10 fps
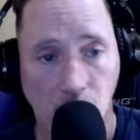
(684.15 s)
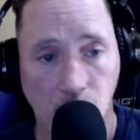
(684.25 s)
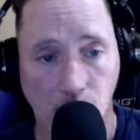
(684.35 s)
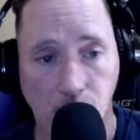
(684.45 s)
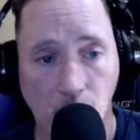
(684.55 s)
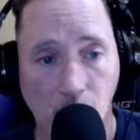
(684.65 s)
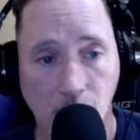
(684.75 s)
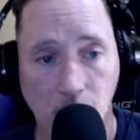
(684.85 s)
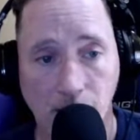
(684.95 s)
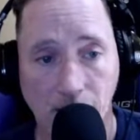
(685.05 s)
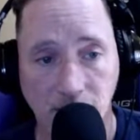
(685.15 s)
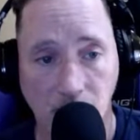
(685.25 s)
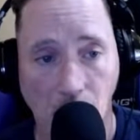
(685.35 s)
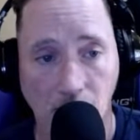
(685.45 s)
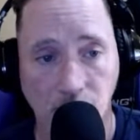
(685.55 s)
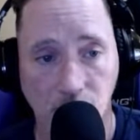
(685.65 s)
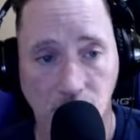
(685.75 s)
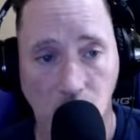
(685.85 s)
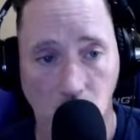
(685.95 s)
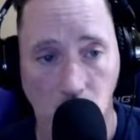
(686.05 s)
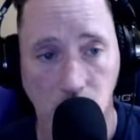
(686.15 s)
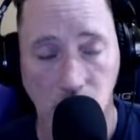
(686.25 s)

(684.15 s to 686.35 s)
But Plocher has got to go.